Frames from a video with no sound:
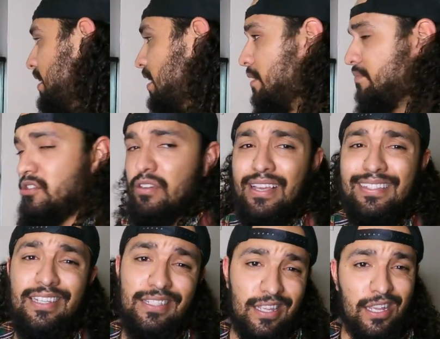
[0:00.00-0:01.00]
it up? Do you guys
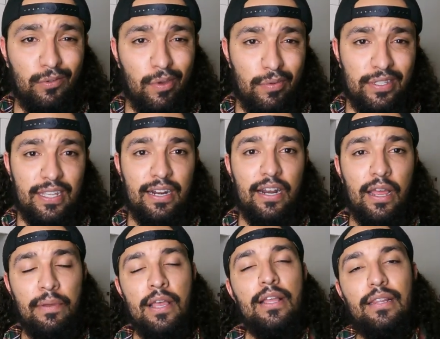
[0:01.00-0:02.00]
dislike the way we set it
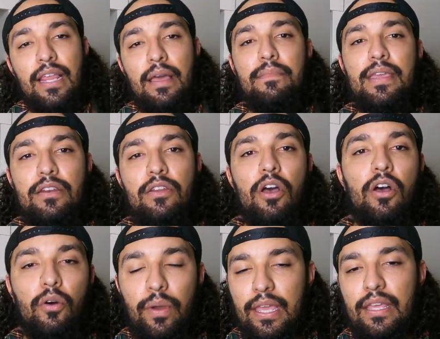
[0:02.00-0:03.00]
up? Let me
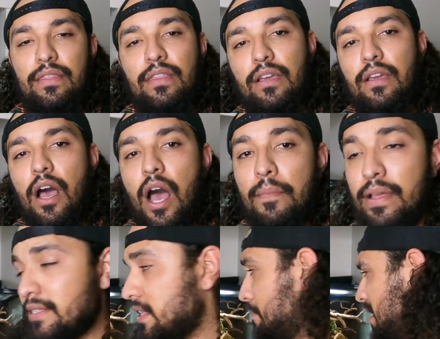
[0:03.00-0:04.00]
know in the
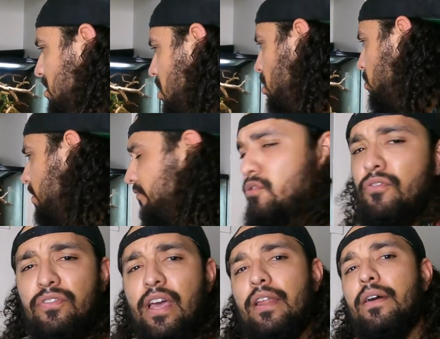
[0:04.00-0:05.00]
comments. Let me know if you've
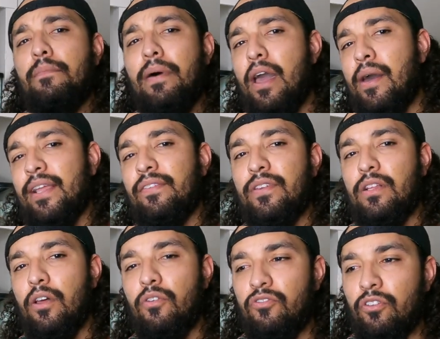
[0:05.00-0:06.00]
done a bioactive
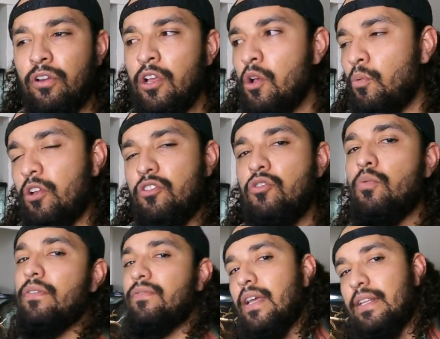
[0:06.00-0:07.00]
enclosure, what you would
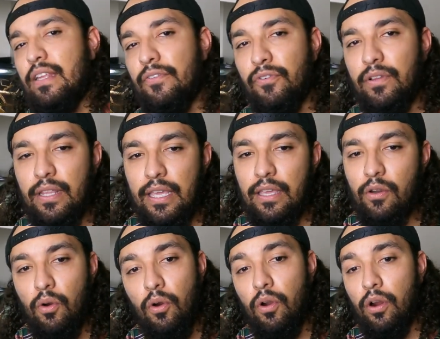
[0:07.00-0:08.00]
have done differently
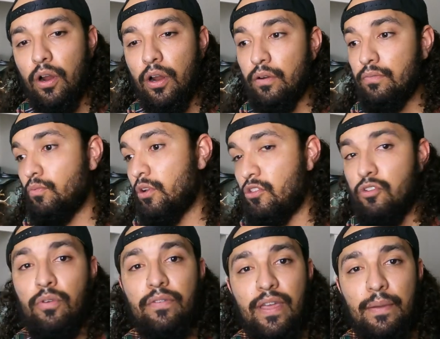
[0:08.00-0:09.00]
or what you
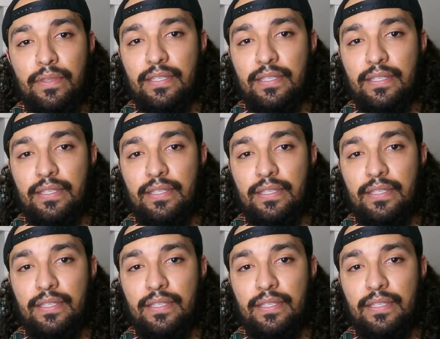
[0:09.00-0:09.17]
would have kept the